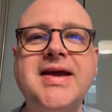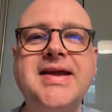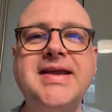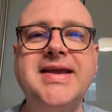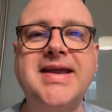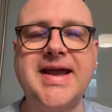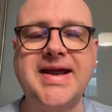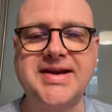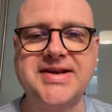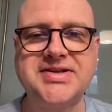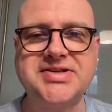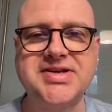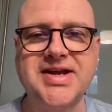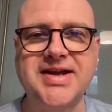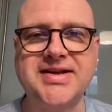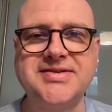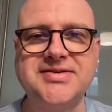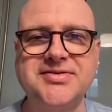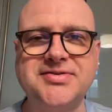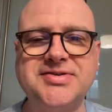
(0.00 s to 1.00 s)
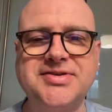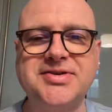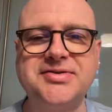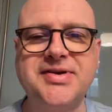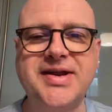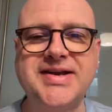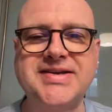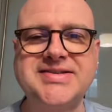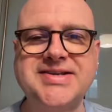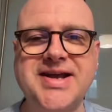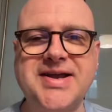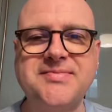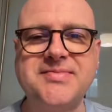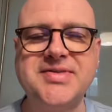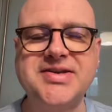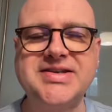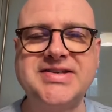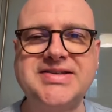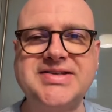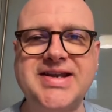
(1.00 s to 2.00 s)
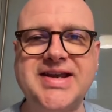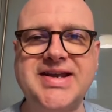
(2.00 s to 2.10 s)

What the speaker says: get it checked. Until next time, stay